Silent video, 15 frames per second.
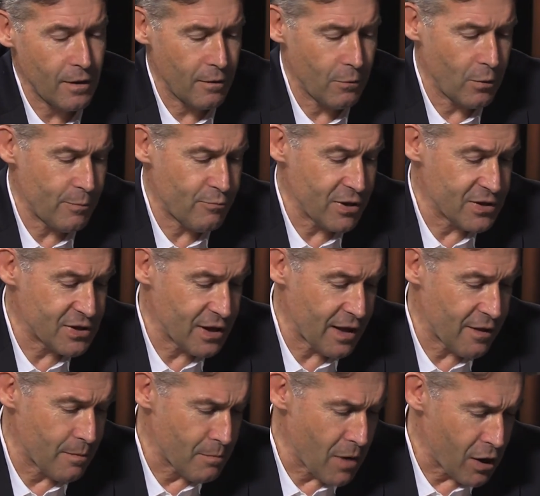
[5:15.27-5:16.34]
we bring
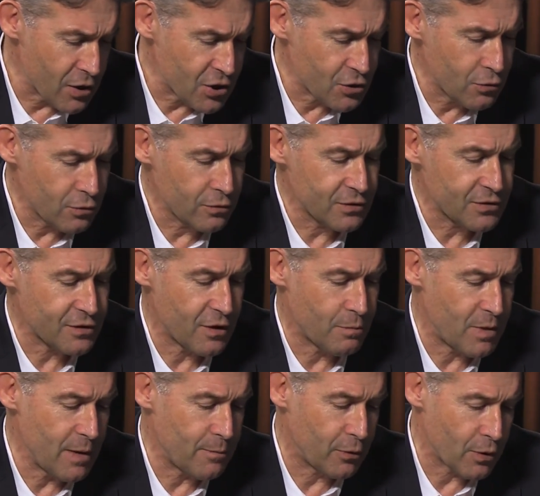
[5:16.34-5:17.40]
together marshals, the
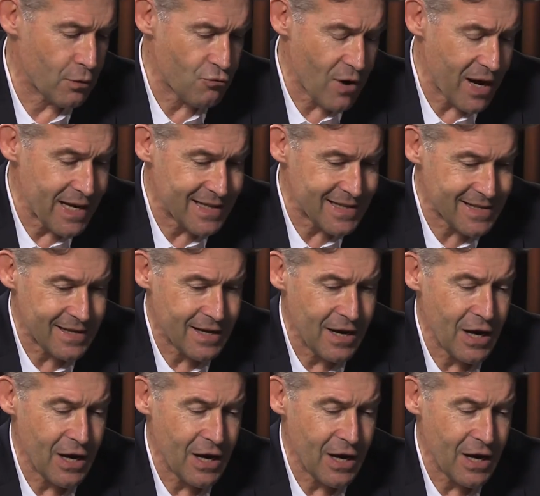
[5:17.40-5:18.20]
people at race,